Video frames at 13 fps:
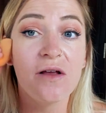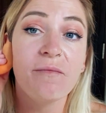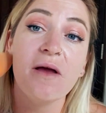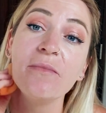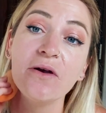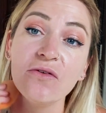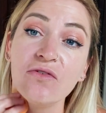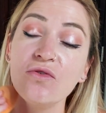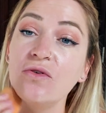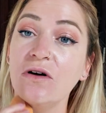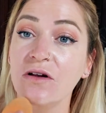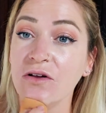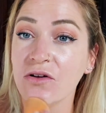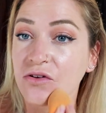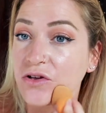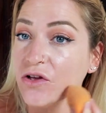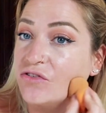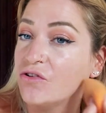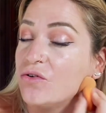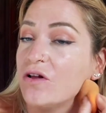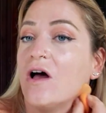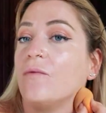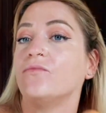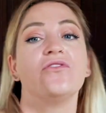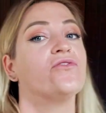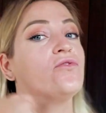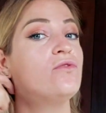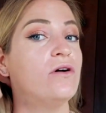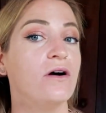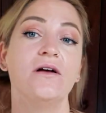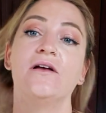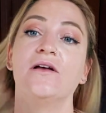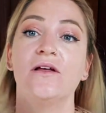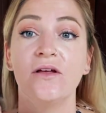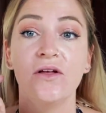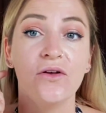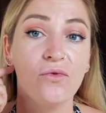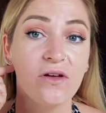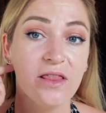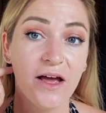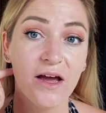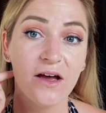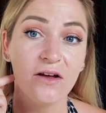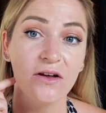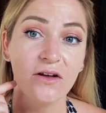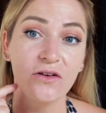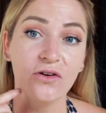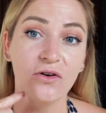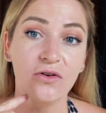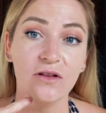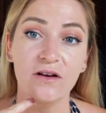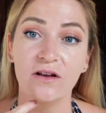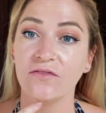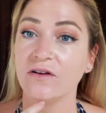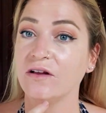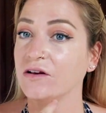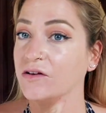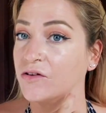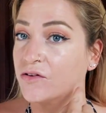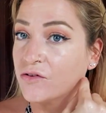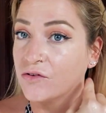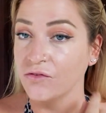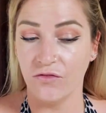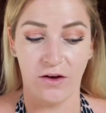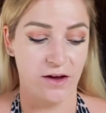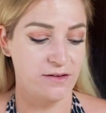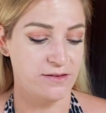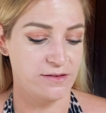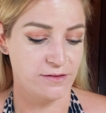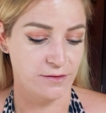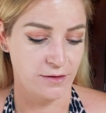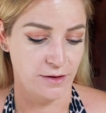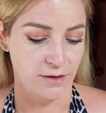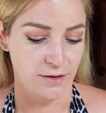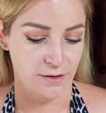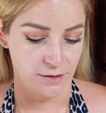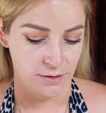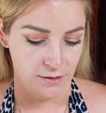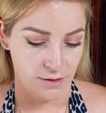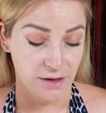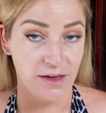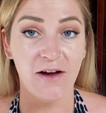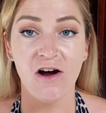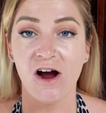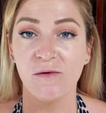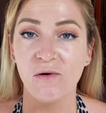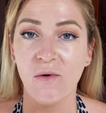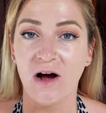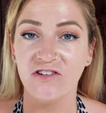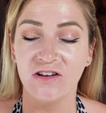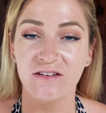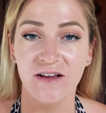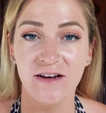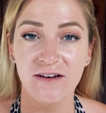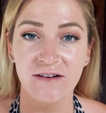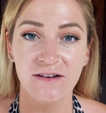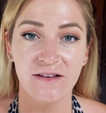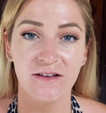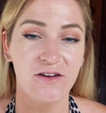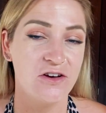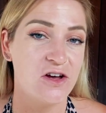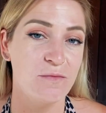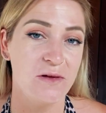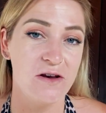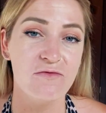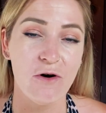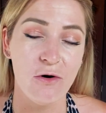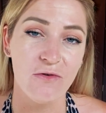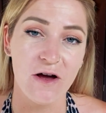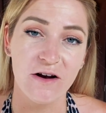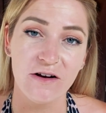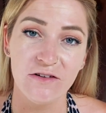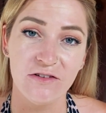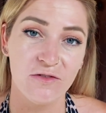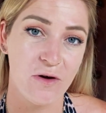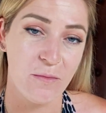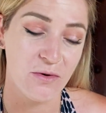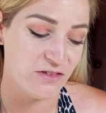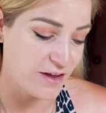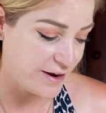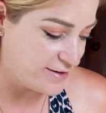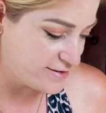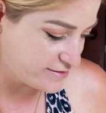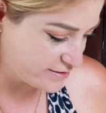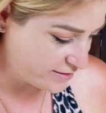in my middle school, when she would come to school with like a totally different face. Gig Harbor, Washington, Goodman Roadrunners represent.